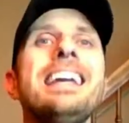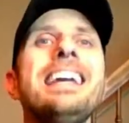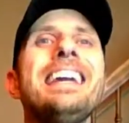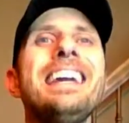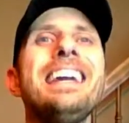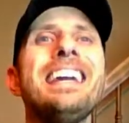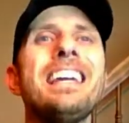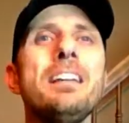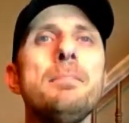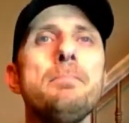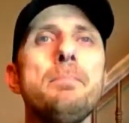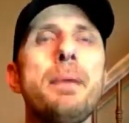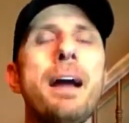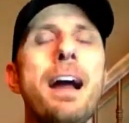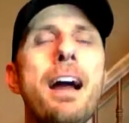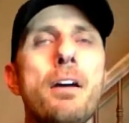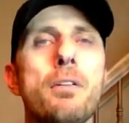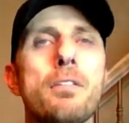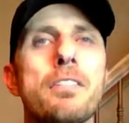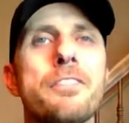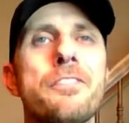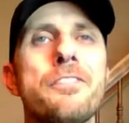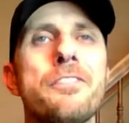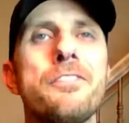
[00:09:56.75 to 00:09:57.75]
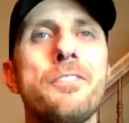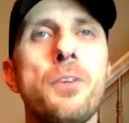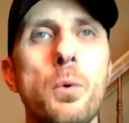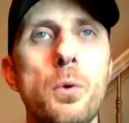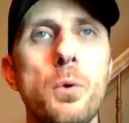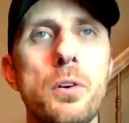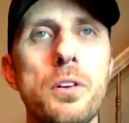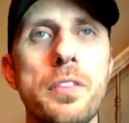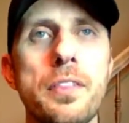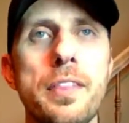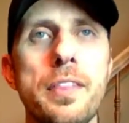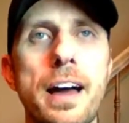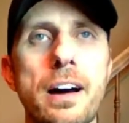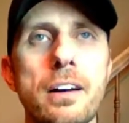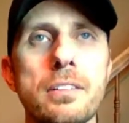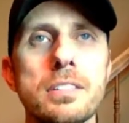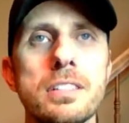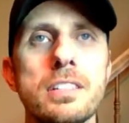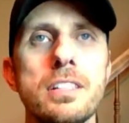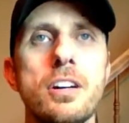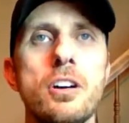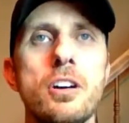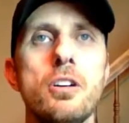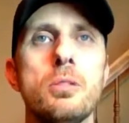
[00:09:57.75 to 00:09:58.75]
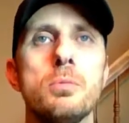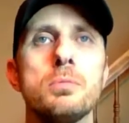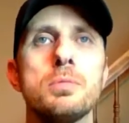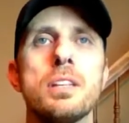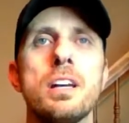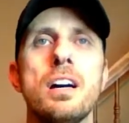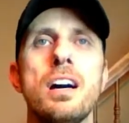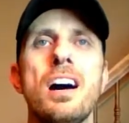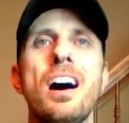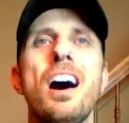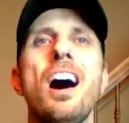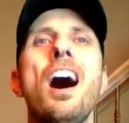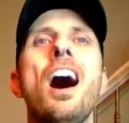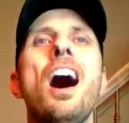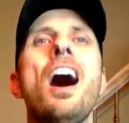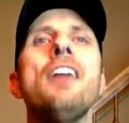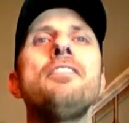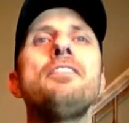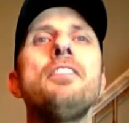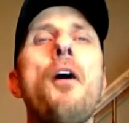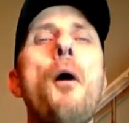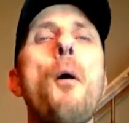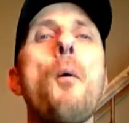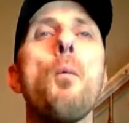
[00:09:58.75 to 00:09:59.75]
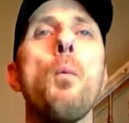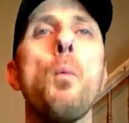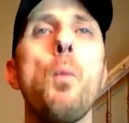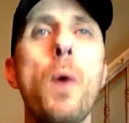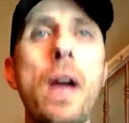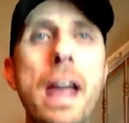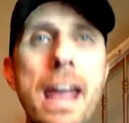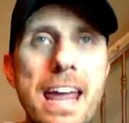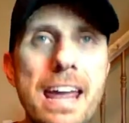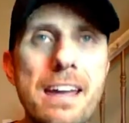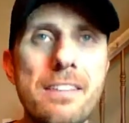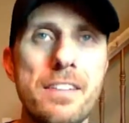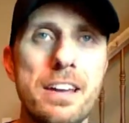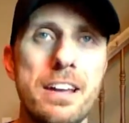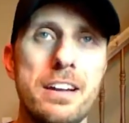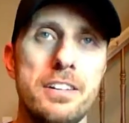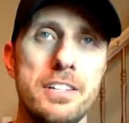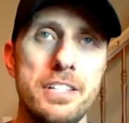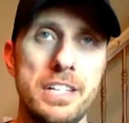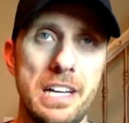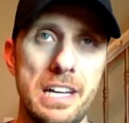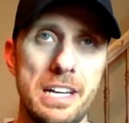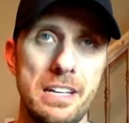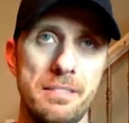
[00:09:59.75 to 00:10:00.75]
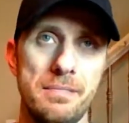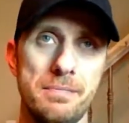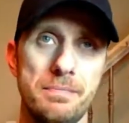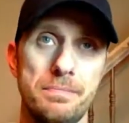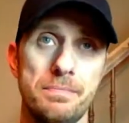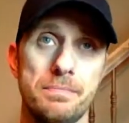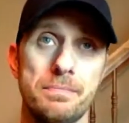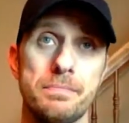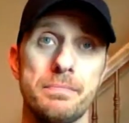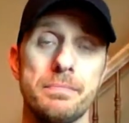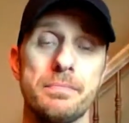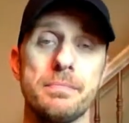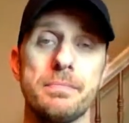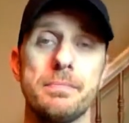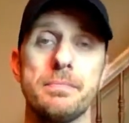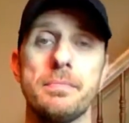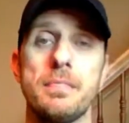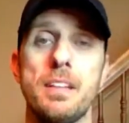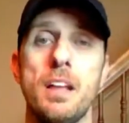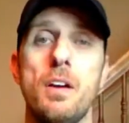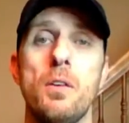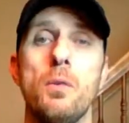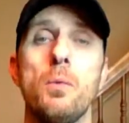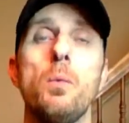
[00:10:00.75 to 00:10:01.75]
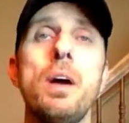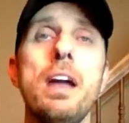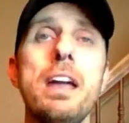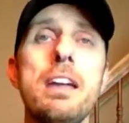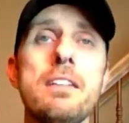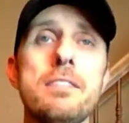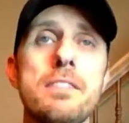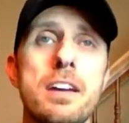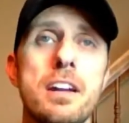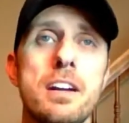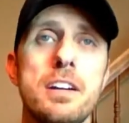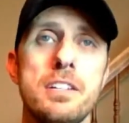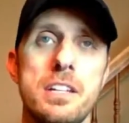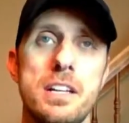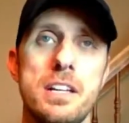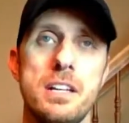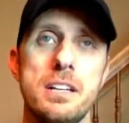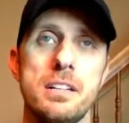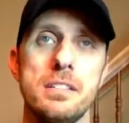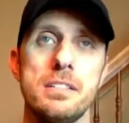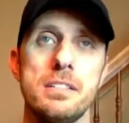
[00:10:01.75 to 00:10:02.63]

It can power 4,000 homes off of wave energy. Wave energy.